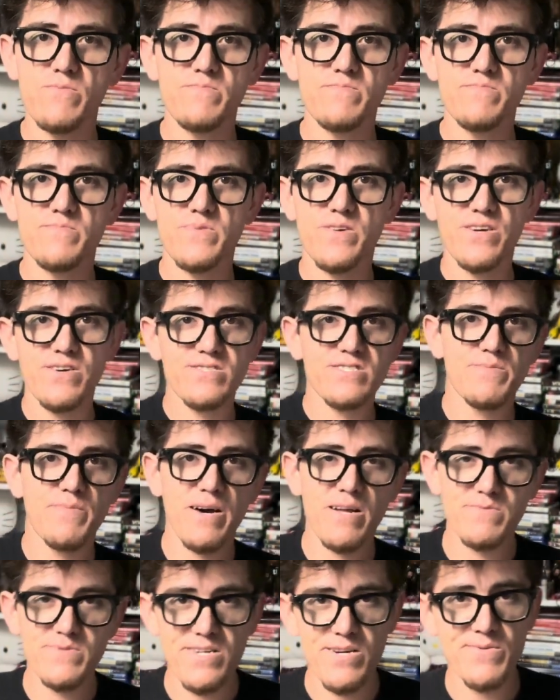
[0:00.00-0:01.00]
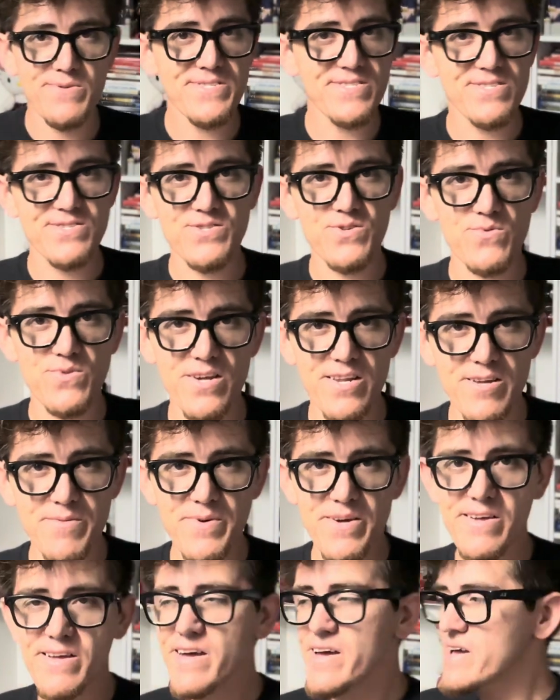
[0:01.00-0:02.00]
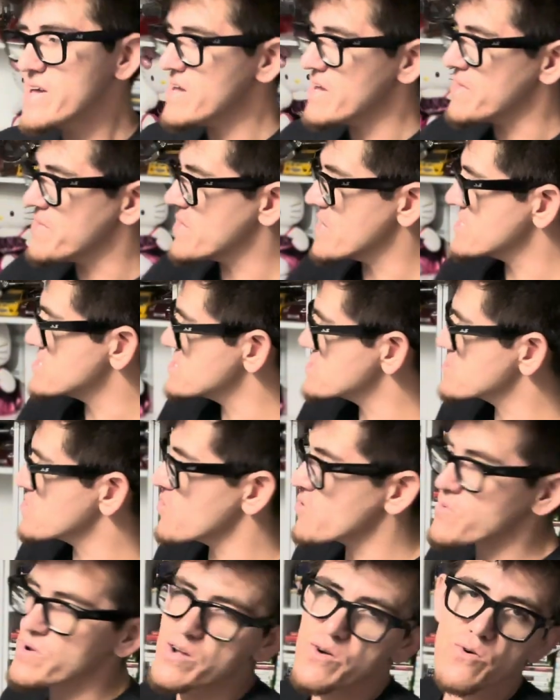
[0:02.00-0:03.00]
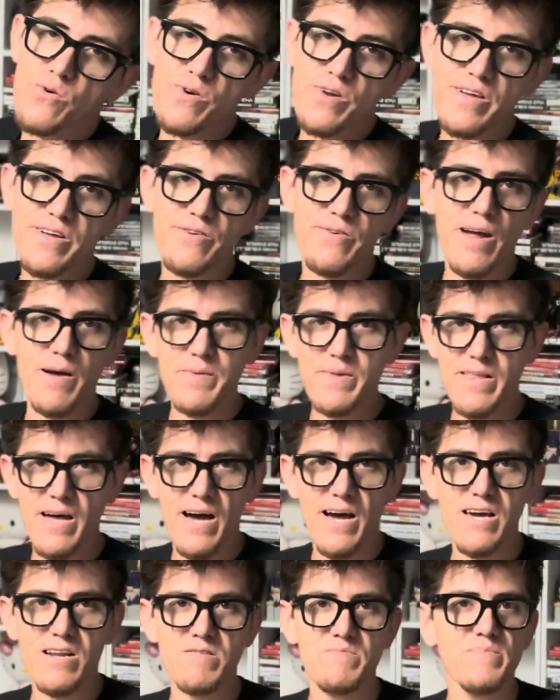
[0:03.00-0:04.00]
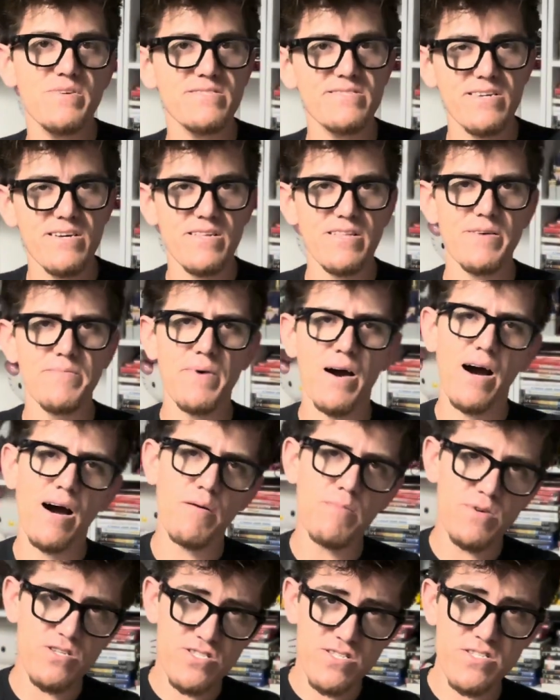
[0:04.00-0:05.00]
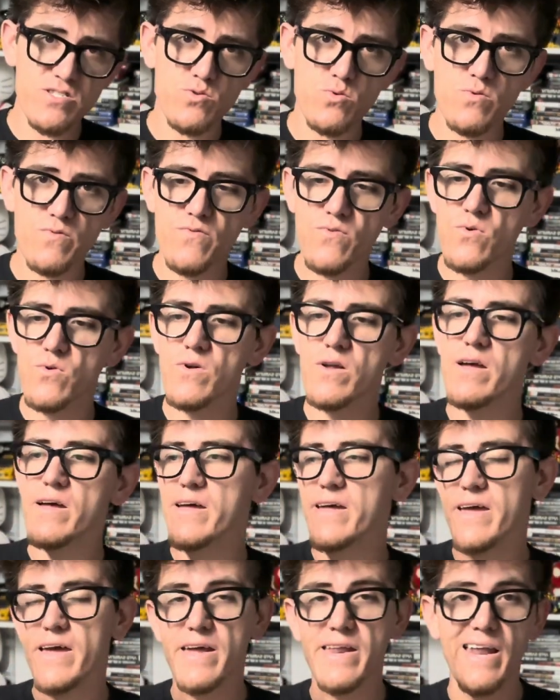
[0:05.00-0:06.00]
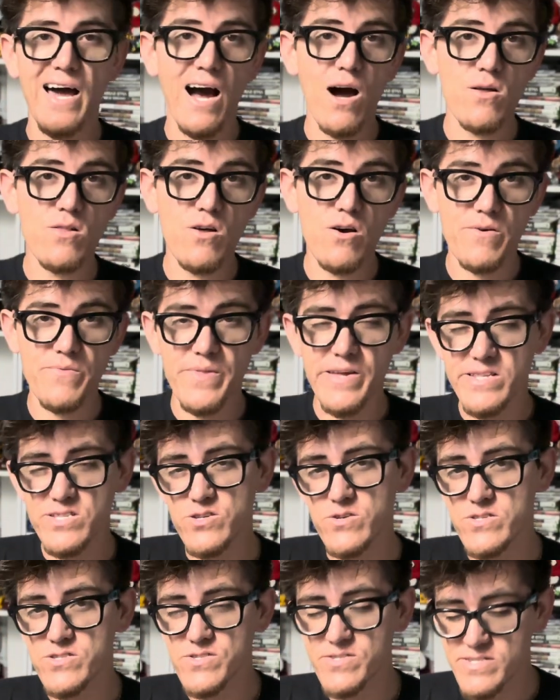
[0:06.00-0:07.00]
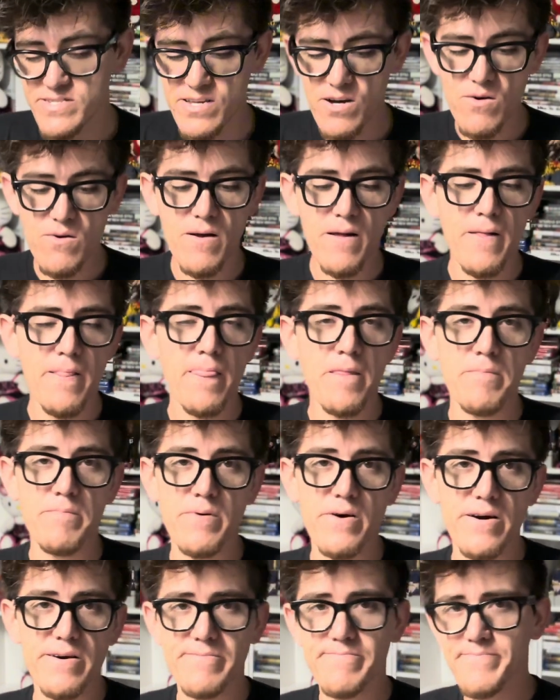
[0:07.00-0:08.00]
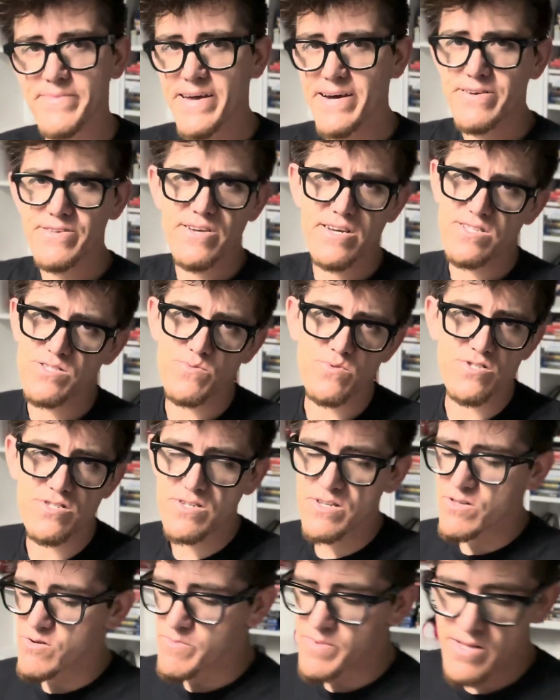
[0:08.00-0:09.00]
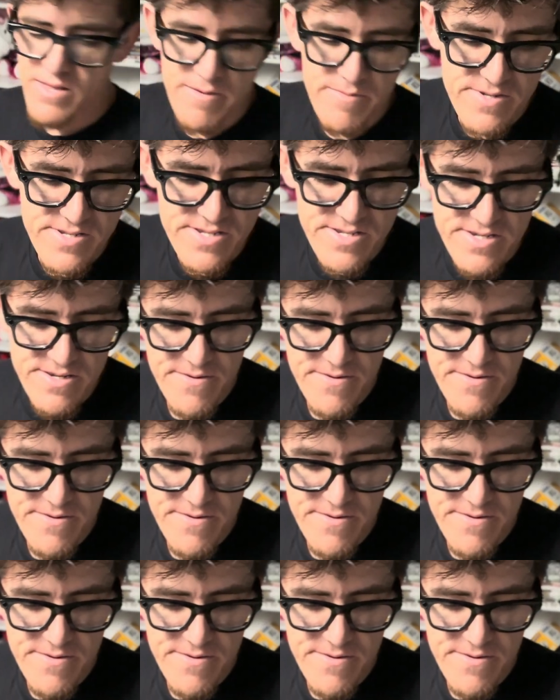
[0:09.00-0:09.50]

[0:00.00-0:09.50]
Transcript: here's some items that I recently sold on eBay, and then I just go recording, grabbing the item and telling them how much they sold for and how long they took to sell. But yeah, you guys will see a little bit. Let me see.